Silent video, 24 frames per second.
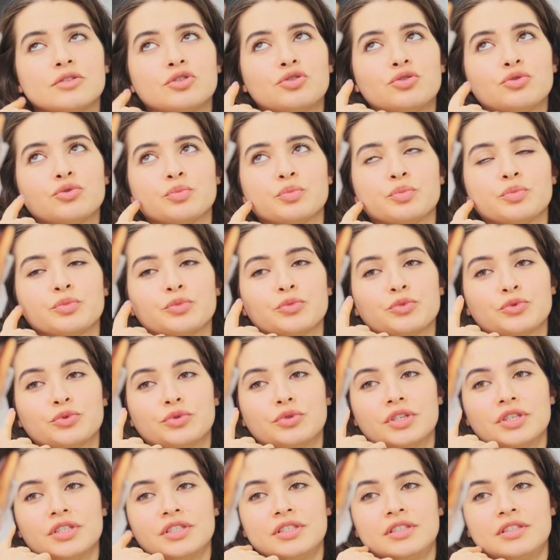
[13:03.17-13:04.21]
Talk to your
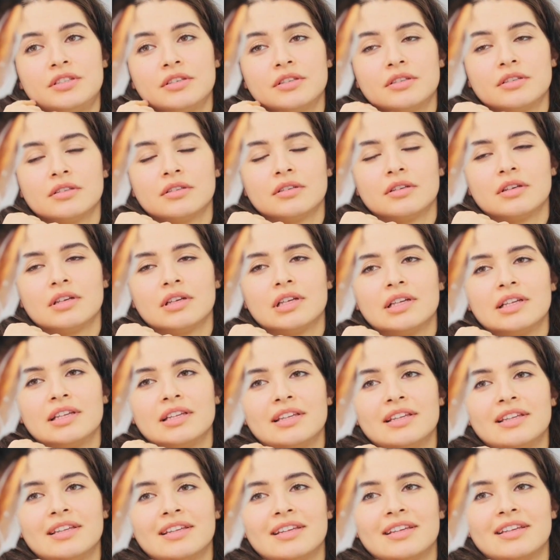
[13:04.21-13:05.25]
ortho. If
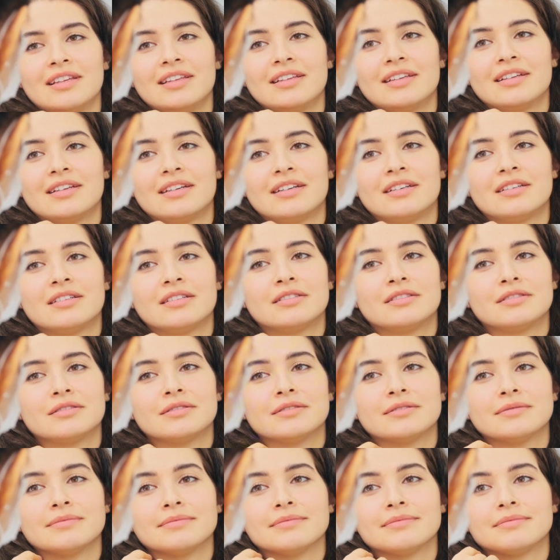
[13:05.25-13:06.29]
things feel weird
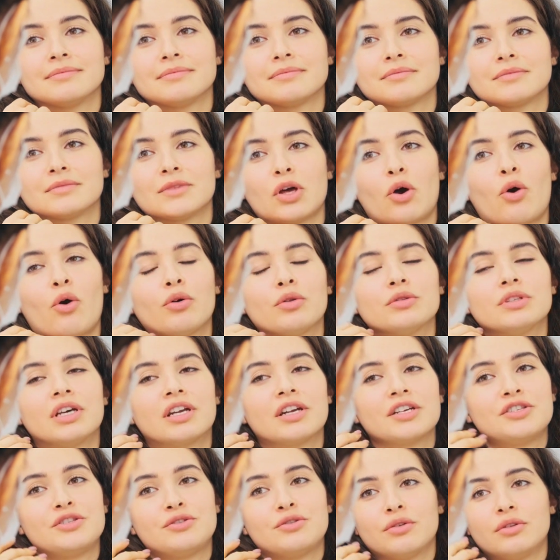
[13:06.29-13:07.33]
or super
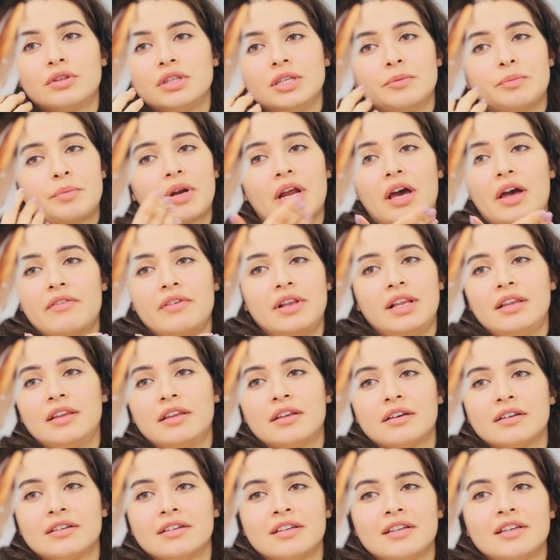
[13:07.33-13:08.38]
uncomfortable,
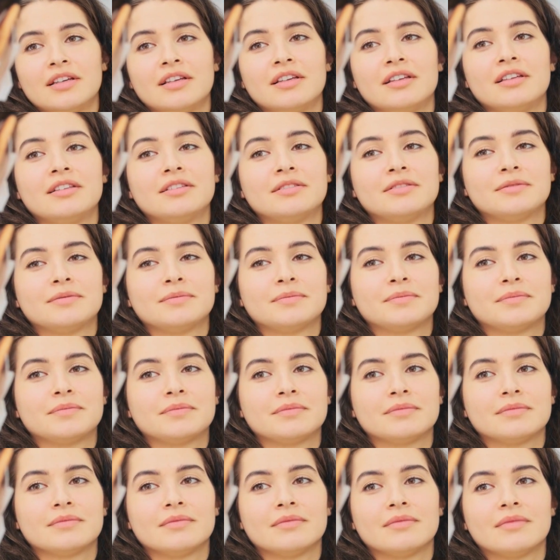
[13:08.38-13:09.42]
maybe it is something that's
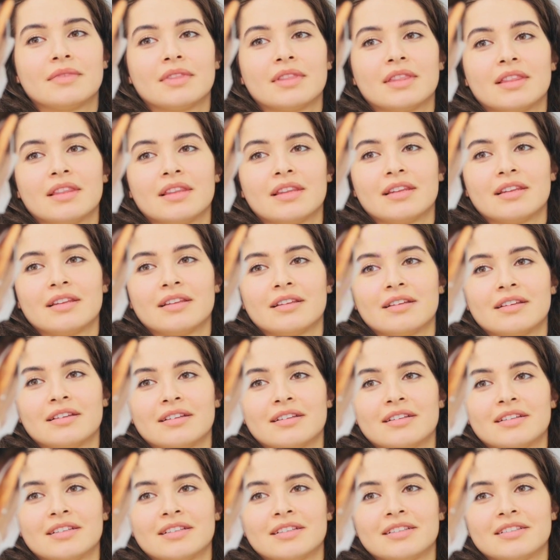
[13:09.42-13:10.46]
normal. Maybe it is
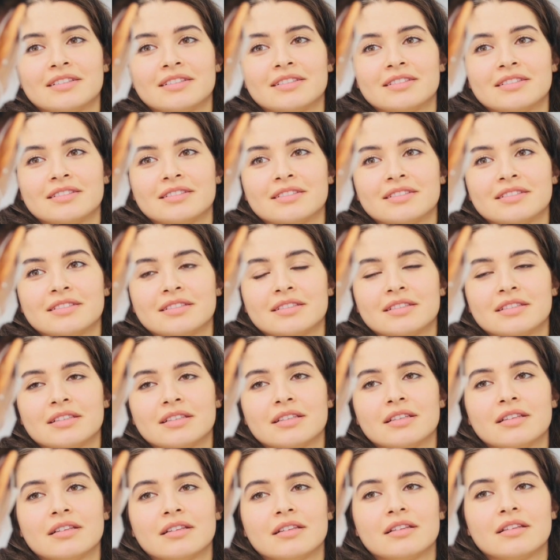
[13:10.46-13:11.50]
something that you
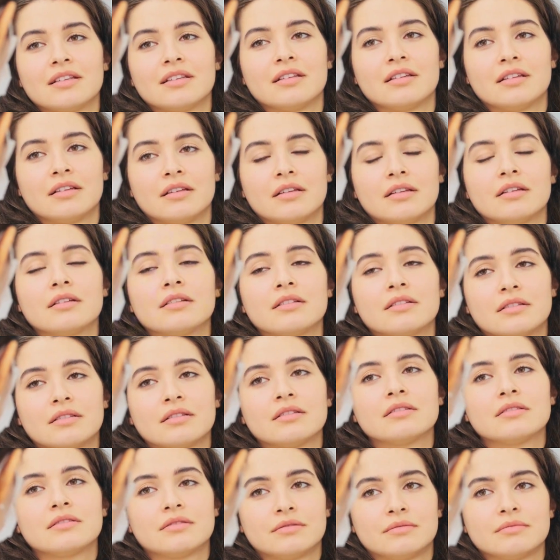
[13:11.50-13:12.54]
should be feeling right now
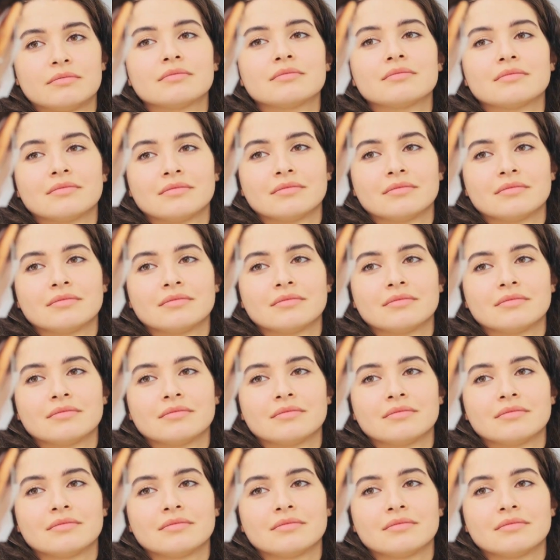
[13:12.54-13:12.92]
because